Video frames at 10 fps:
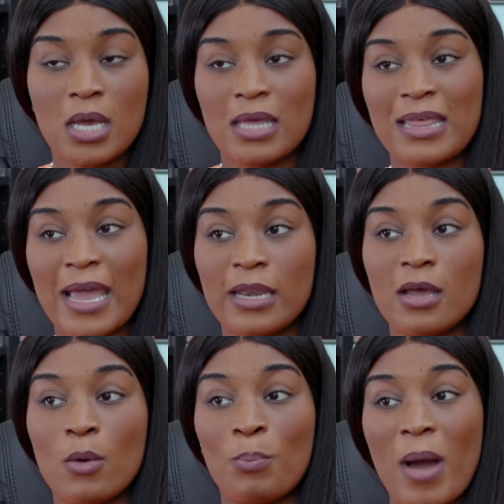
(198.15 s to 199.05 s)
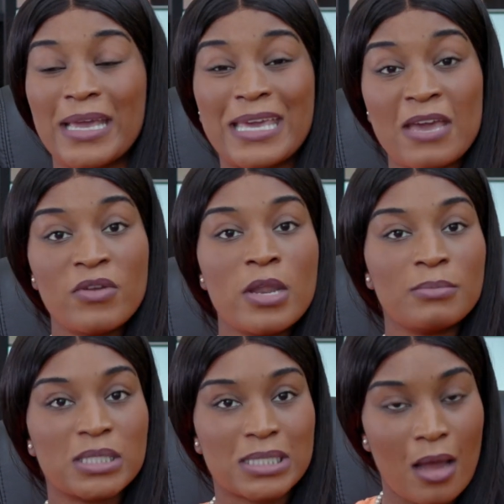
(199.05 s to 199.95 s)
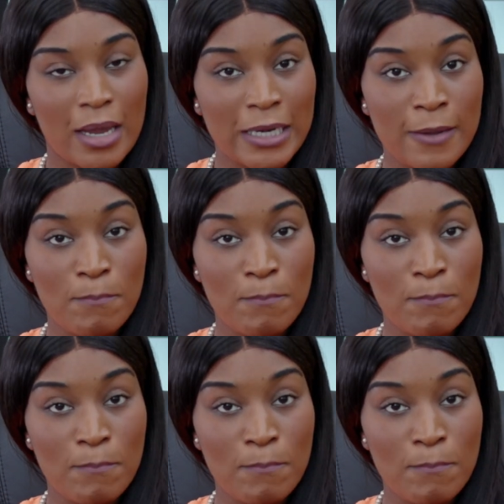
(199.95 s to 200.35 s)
then by giving him slightly